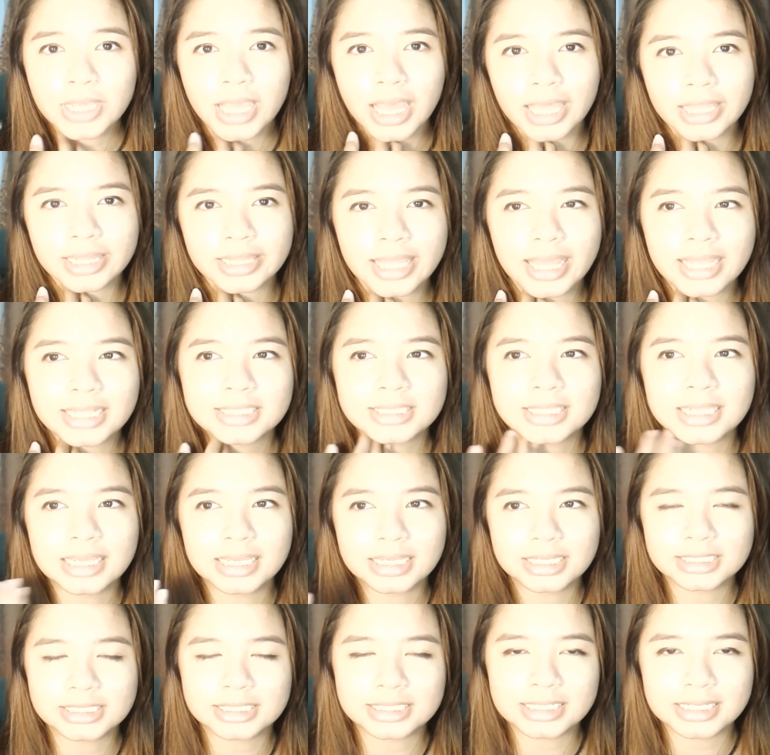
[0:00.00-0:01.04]
yeah, that
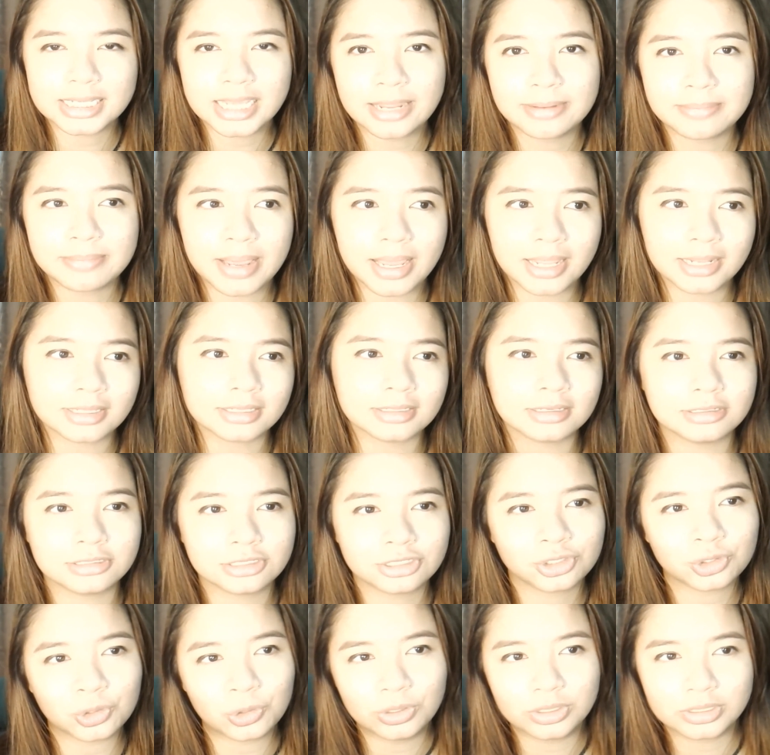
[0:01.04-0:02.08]
is the NMAT,
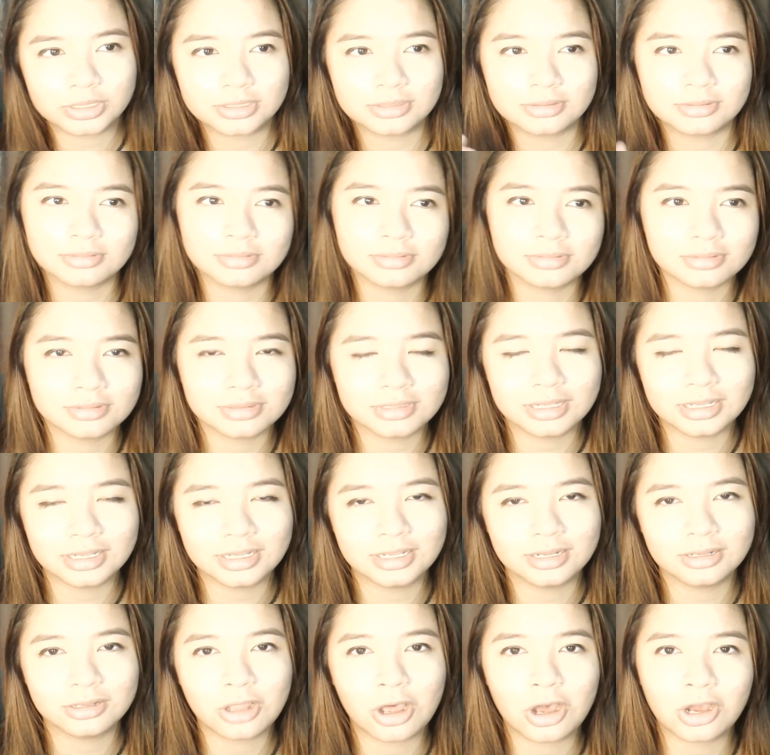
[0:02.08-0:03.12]

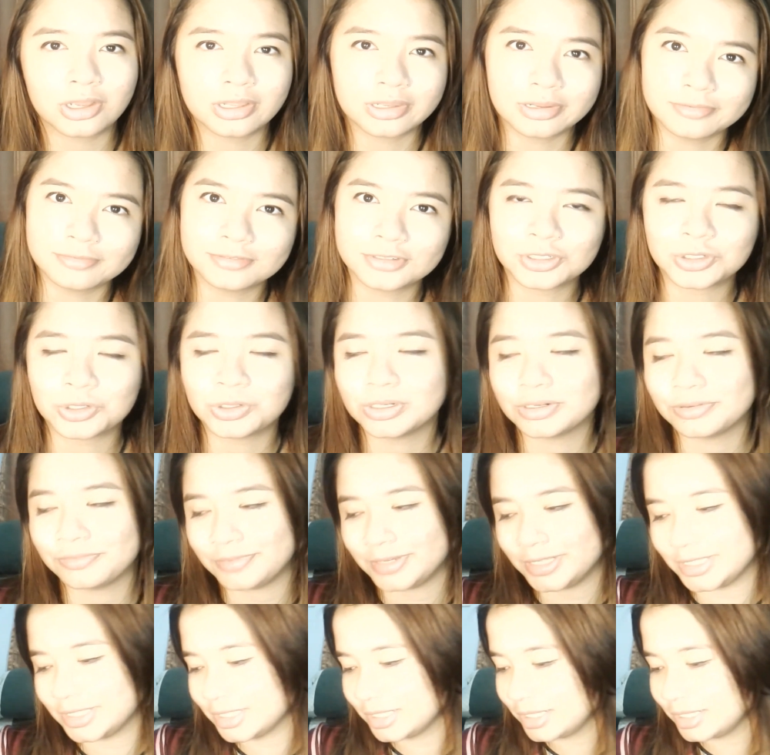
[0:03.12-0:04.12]
the long and the short of it.